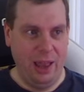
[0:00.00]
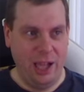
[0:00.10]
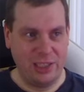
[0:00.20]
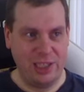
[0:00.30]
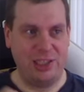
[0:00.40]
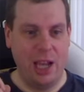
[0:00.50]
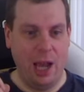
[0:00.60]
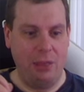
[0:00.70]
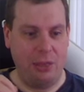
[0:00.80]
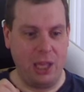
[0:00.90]
as I say,
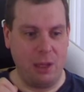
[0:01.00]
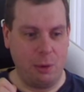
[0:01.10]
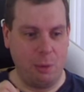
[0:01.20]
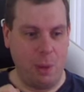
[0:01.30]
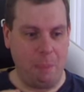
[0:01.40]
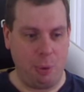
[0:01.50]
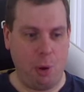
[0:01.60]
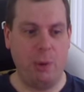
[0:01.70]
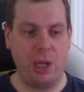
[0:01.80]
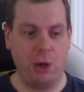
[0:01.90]
I think we're
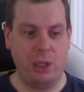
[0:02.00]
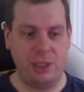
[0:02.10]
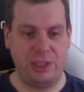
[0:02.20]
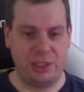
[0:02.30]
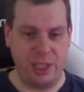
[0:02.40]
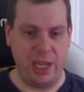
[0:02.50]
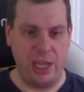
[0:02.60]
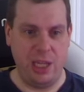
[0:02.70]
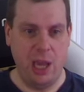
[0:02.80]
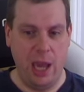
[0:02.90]
probably going to
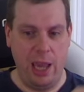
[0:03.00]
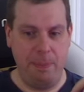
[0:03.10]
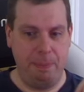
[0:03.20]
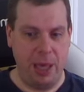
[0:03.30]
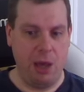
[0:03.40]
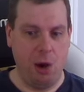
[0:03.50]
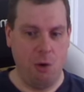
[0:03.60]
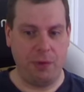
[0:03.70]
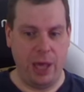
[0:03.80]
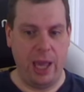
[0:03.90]
see a bit
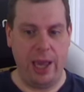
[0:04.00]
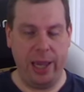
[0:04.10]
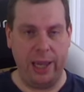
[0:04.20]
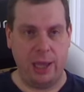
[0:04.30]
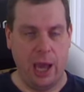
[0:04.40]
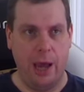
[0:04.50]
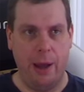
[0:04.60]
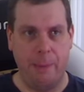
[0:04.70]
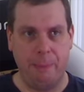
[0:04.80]
of a,